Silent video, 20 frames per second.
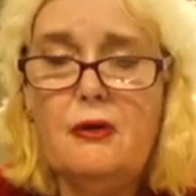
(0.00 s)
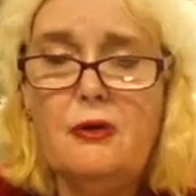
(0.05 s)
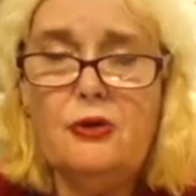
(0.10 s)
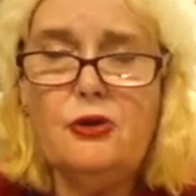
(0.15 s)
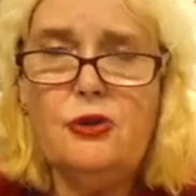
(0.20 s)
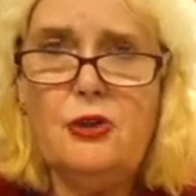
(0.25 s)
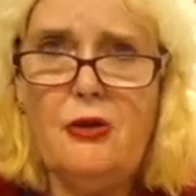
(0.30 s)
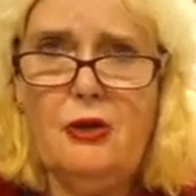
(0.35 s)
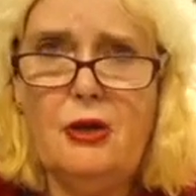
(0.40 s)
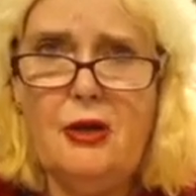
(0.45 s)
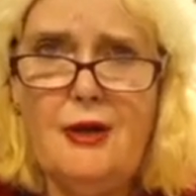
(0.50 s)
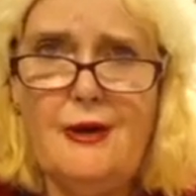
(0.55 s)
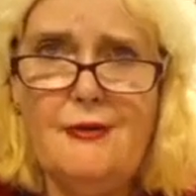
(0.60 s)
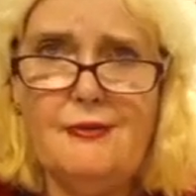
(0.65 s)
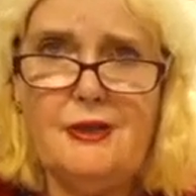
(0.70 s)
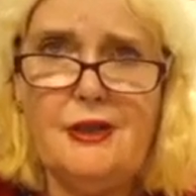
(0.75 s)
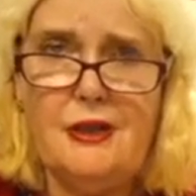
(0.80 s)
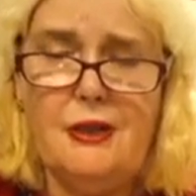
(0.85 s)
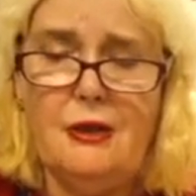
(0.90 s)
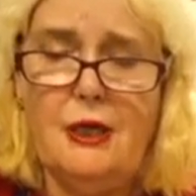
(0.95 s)
I'll show you the
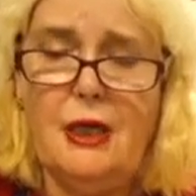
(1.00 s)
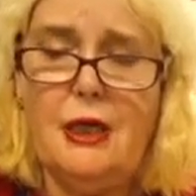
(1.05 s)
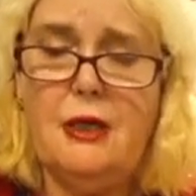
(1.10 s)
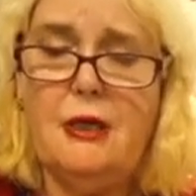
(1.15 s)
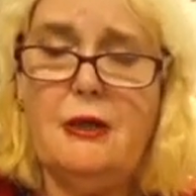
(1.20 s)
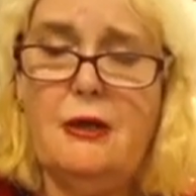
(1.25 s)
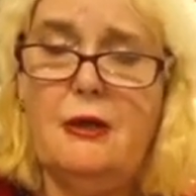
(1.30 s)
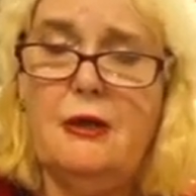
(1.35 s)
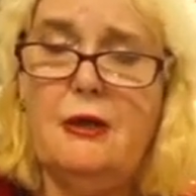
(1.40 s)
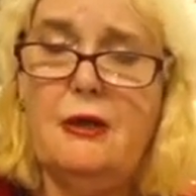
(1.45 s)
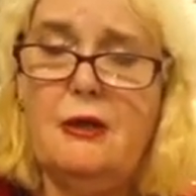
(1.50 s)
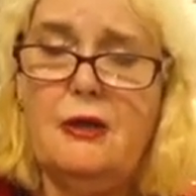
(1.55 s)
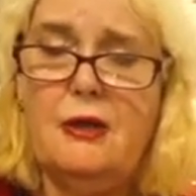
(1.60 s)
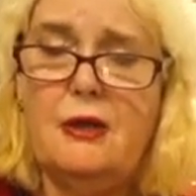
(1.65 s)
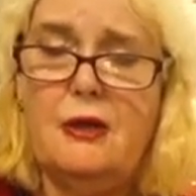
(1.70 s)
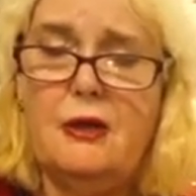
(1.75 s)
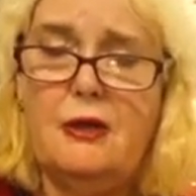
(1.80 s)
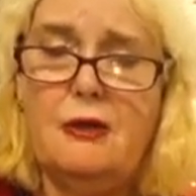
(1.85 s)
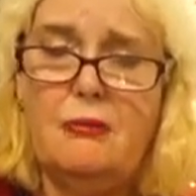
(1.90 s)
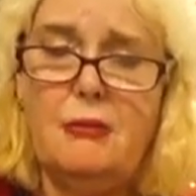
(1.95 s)
other side.
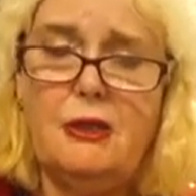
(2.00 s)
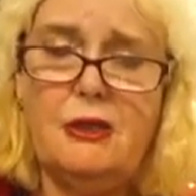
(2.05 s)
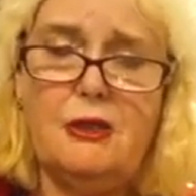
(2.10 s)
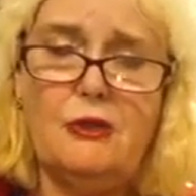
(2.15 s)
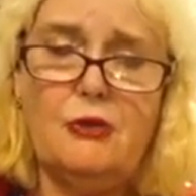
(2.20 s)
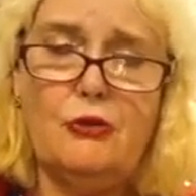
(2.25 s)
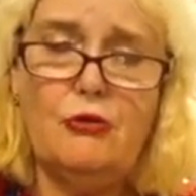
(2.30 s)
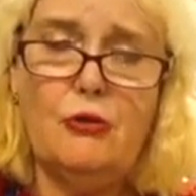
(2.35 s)
Mustn't